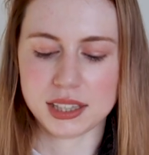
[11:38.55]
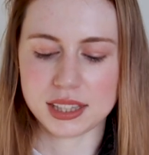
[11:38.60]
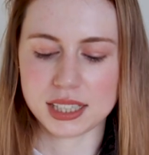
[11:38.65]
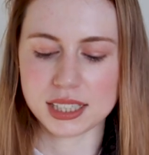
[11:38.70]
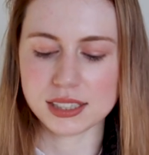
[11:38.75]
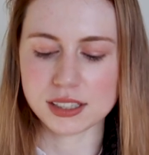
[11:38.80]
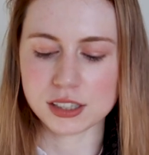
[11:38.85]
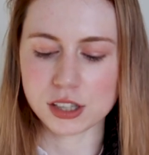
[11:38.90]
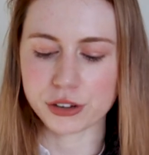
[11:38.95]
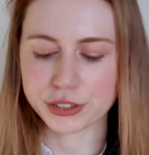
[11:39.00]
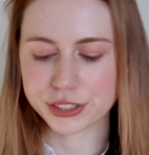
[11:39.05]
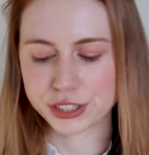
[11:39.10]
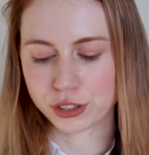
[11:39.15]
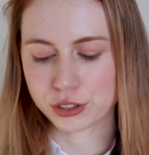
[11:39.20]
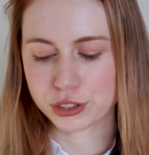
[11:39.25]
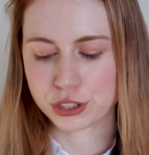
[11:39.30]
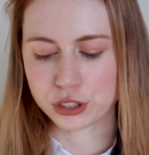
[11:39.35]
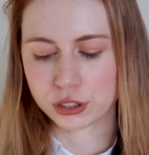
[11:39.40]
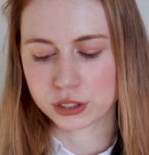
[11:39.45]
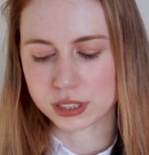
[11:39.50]
"This locks
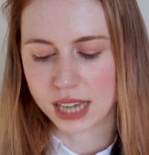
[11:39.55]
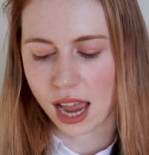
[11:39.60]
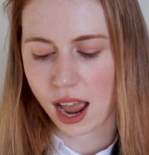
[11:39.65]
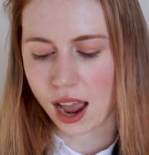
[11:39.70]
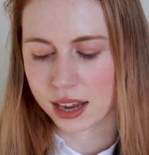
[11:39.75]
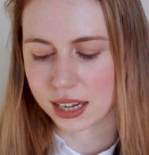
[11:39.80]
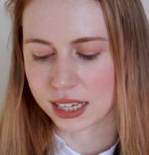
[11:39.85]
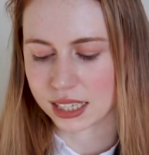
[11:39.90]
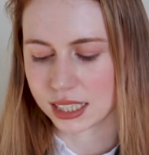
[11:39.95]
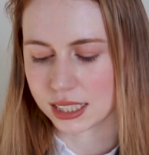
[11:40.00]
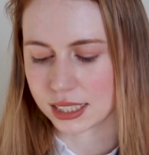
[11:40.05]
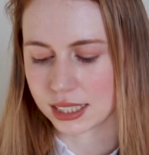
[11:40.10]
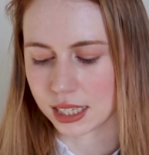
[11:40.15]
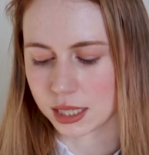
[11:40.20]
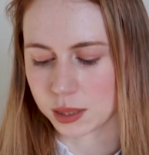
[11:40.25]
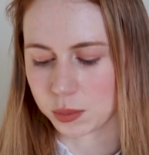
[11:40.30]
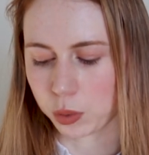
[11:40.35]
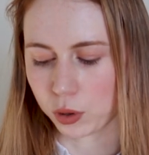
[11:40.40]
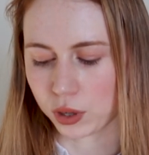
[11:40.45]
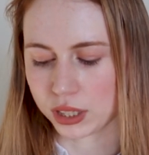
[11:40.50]
onto your target," he
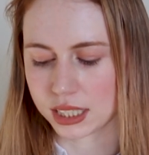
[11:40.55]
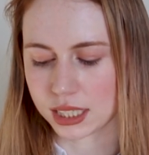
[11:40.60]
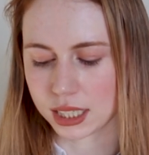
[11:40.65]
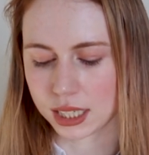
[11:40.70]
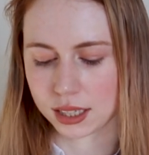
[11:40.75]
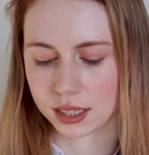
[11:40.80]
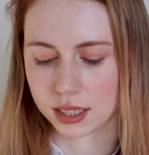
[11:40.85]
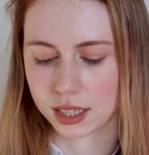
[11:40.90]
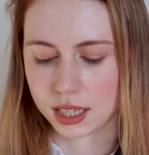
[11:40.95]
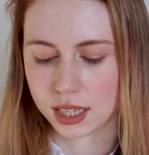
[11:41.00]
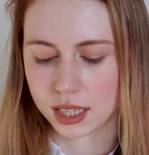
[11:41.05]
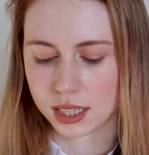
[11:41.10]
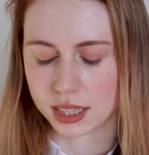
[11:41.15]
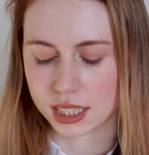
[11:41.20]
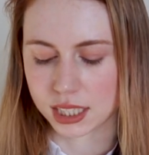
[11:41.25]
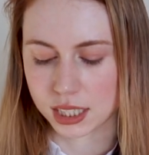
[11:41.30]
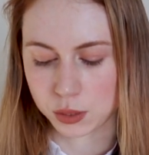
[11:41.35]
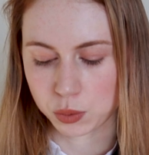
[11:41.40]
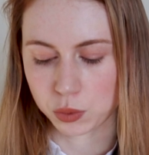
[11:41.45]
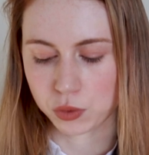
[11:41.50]
says, pointing.
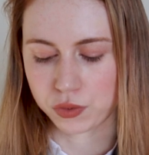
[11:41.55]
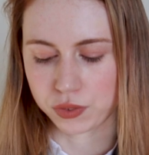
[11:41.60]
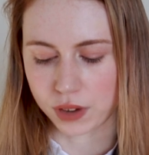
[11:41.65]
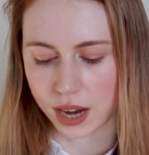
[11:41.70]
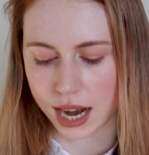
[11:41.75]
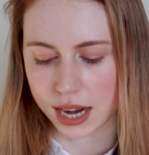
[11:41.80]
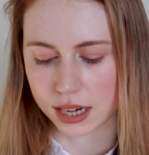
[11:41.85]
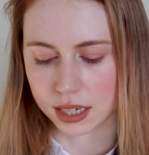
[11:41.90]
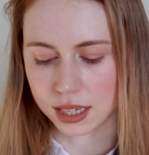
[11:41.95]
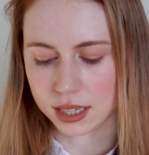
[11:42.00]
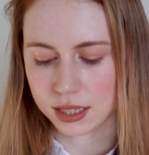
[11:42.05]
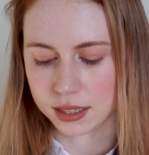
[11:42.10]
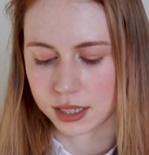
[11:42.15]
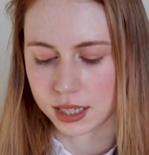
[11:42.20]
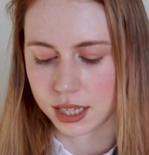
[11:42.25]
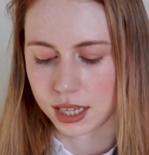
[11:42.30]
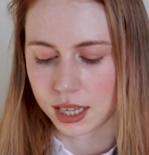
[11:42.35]
"This will fire.